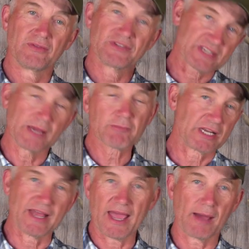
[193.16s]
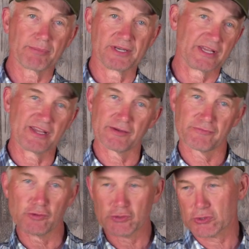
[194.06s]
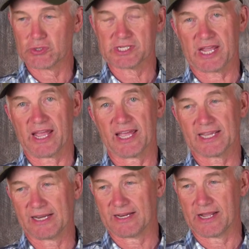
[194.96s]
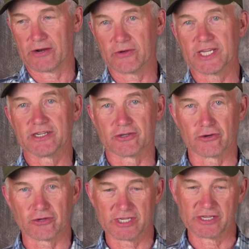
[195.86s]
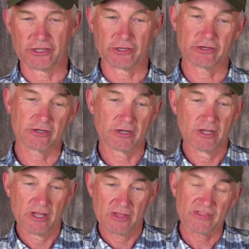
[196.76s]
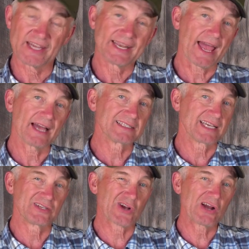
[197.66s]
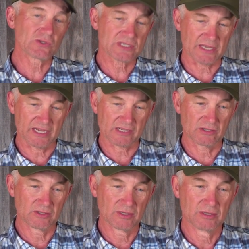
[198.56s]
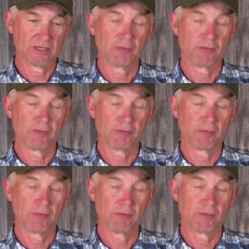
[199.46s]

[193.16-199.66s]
The same can happen if you drew a tag in an area or in a year that has a drought cycle,